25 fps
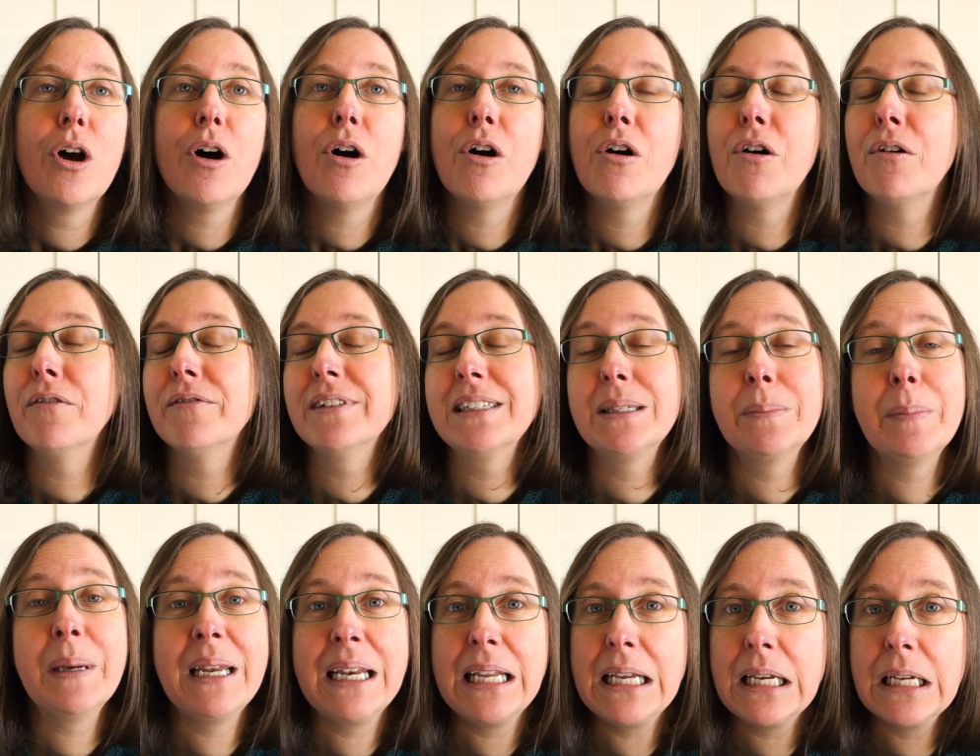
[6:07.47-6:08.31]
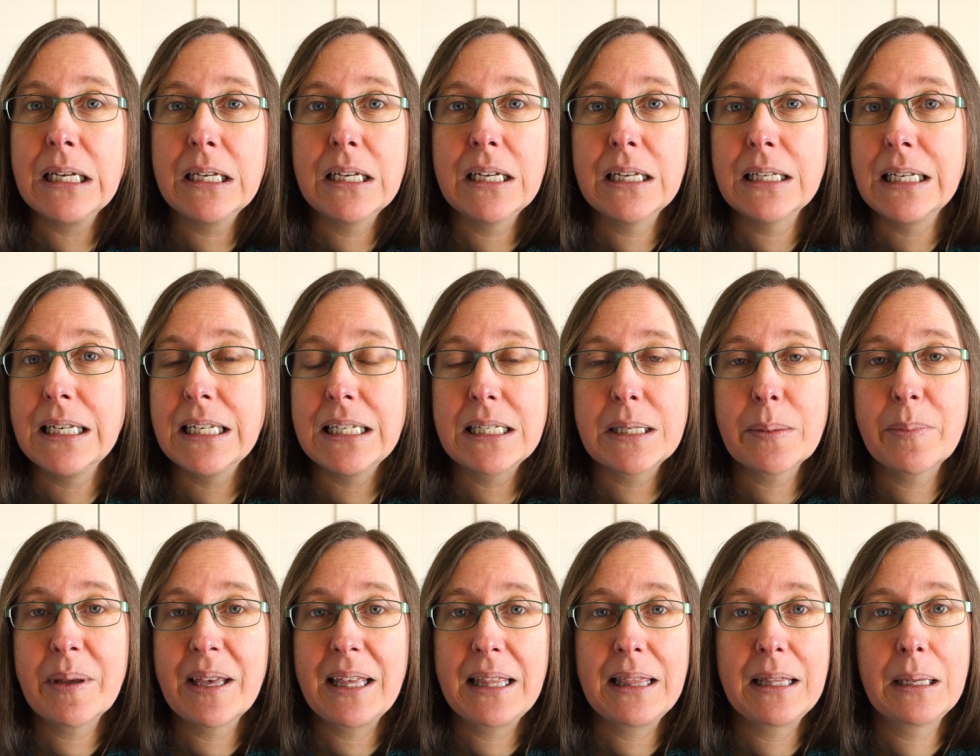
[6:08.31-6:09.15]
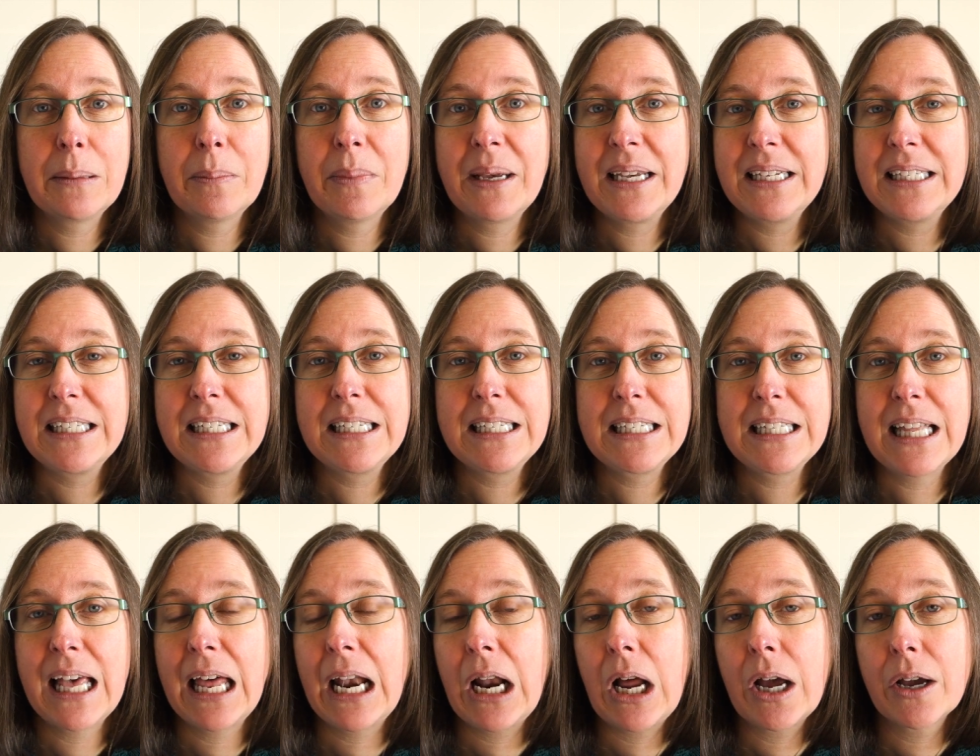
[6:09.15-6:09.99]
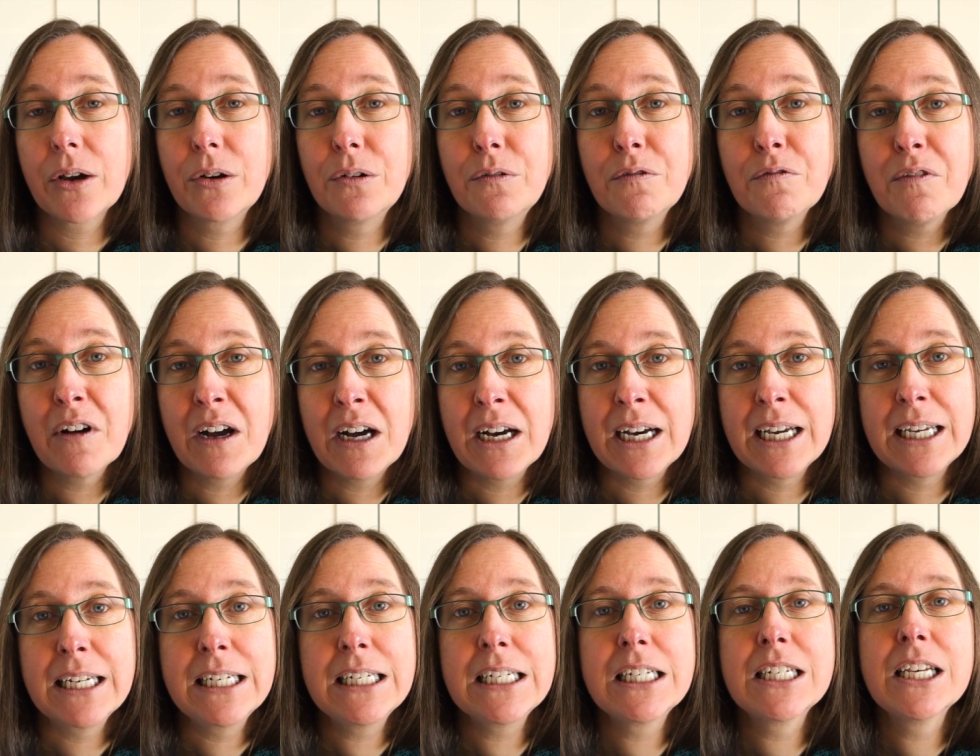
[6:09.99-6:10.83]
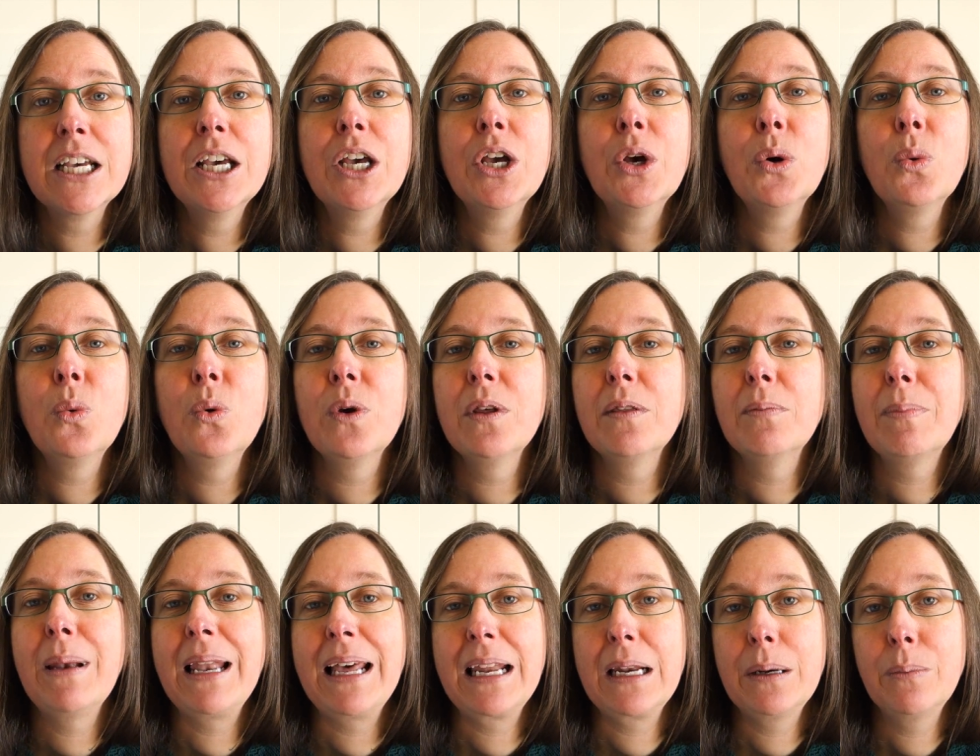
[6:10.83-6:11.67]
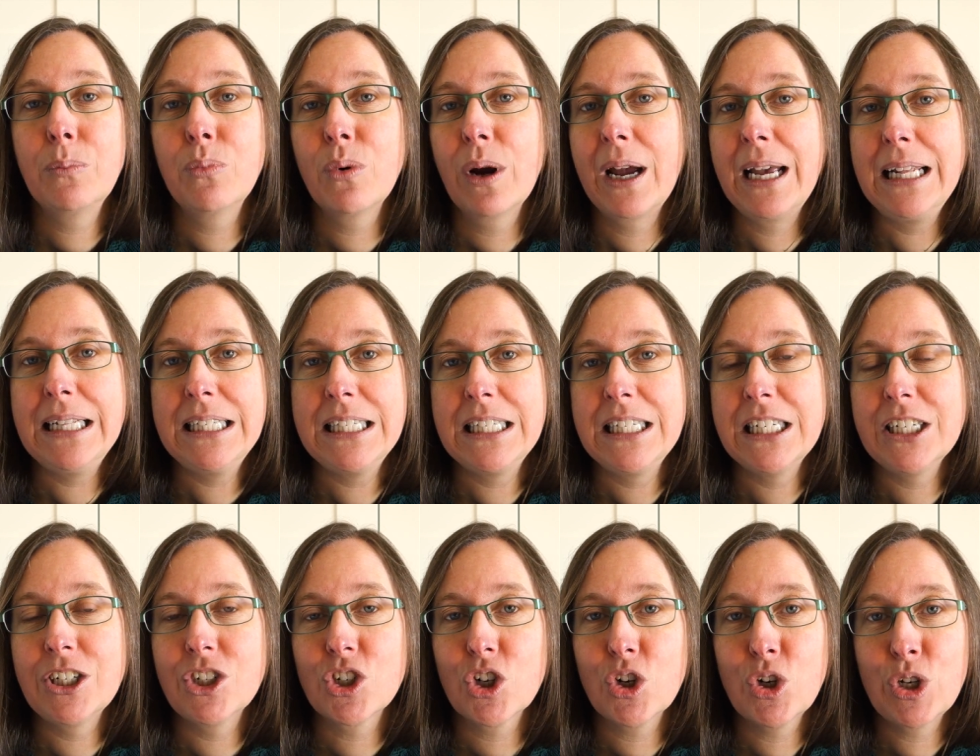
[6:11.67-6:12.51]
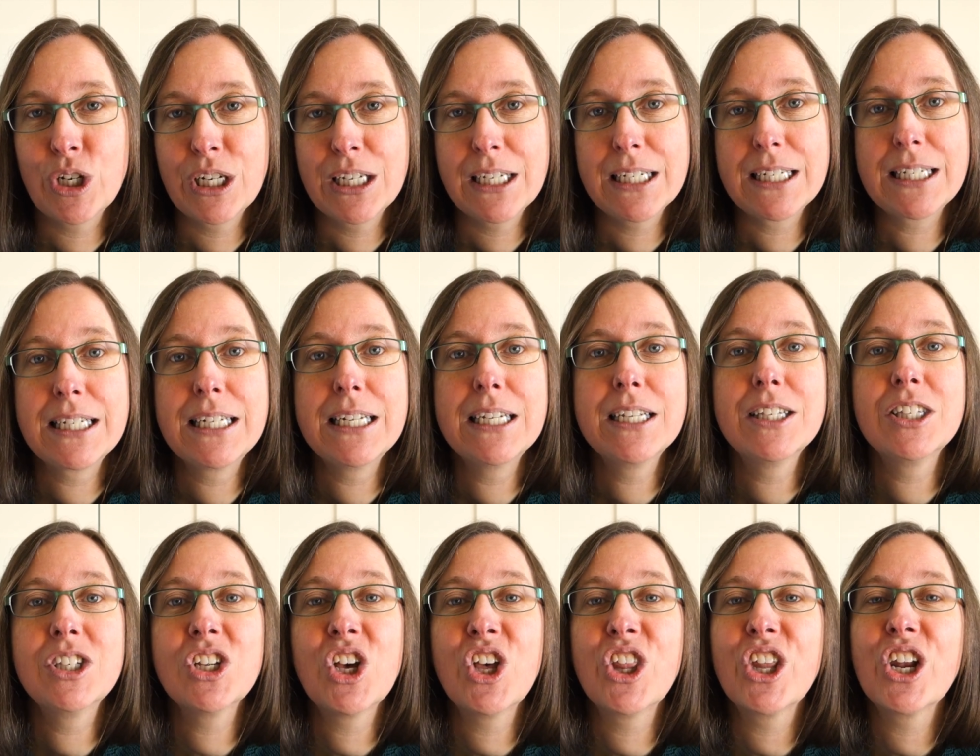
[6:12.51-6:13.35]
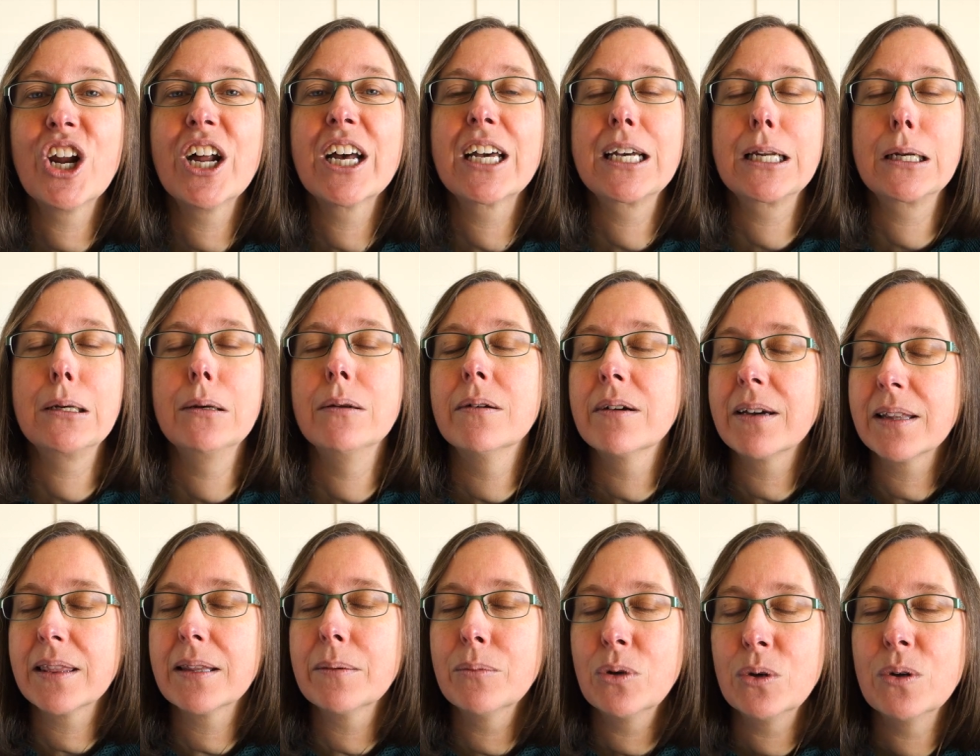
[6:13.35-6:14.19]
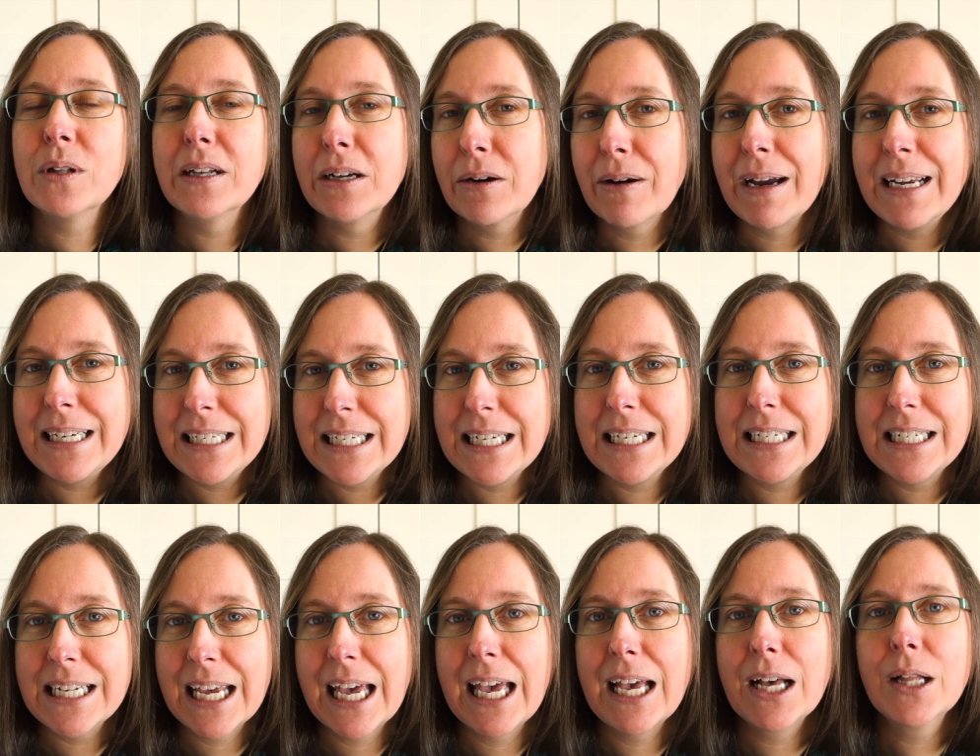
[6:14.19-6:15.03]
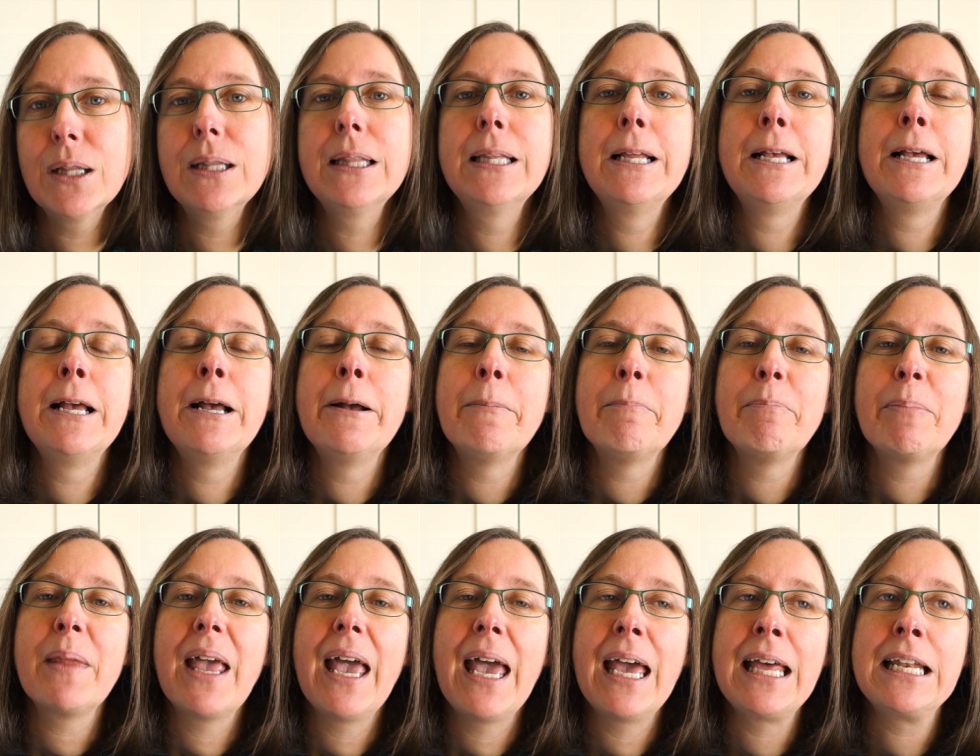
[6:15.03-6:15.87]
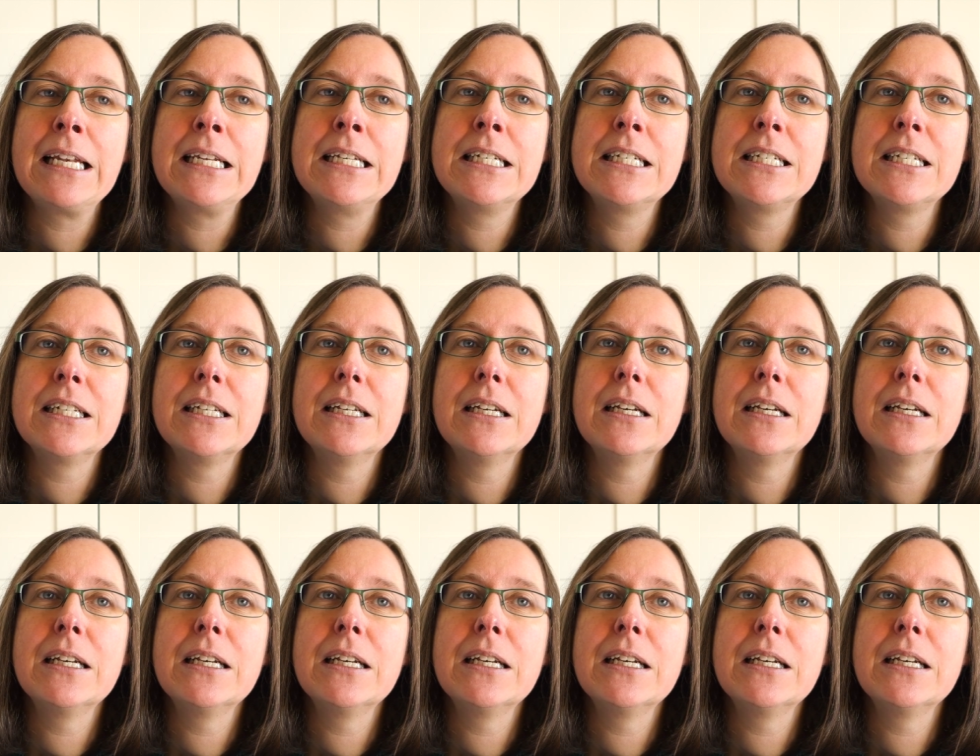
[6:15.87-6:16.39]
of as many Elizabethan pieces that I could find with plaited braid stitch on it so that I could look at them all in great detail and